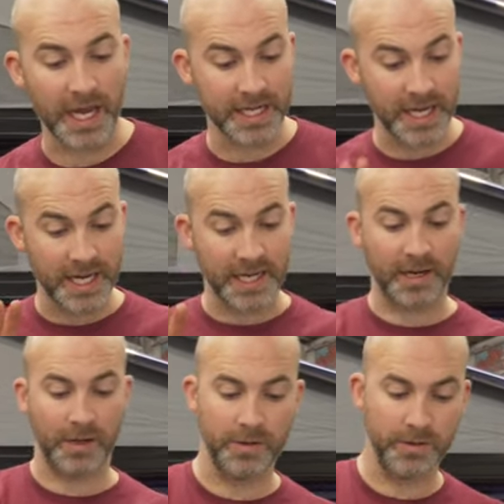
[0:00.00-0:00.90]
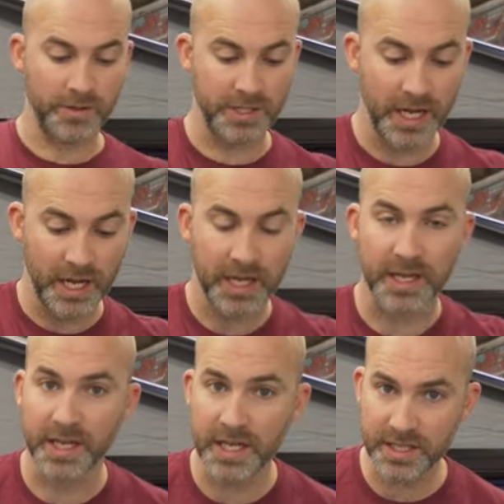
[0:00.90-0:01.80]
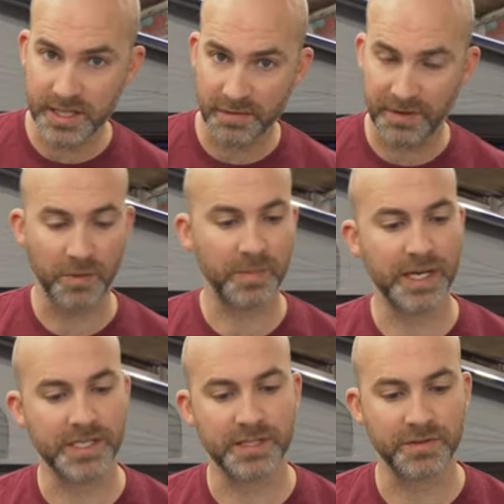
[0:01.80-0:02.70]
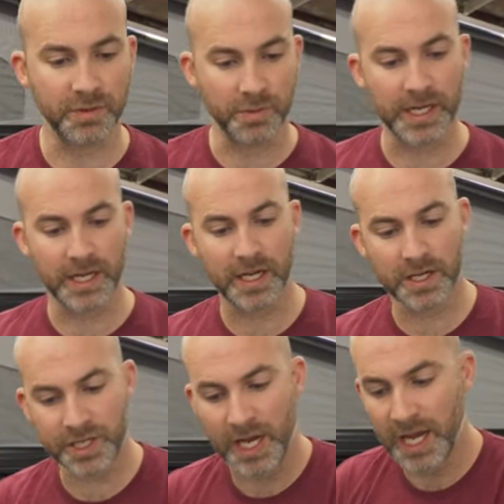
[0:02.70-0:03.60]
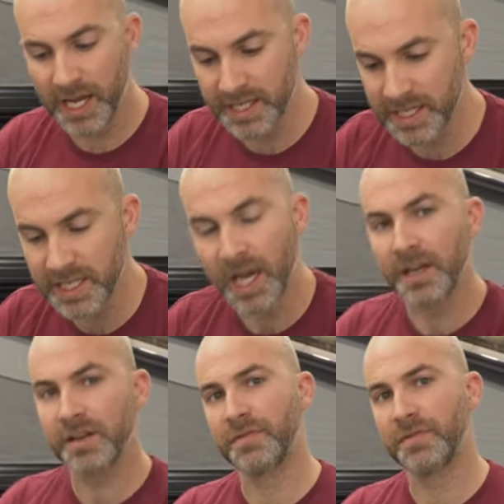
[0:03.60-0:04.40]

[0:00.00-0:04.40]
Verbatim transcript: and it includes these felt pieces for the wheel arch and these under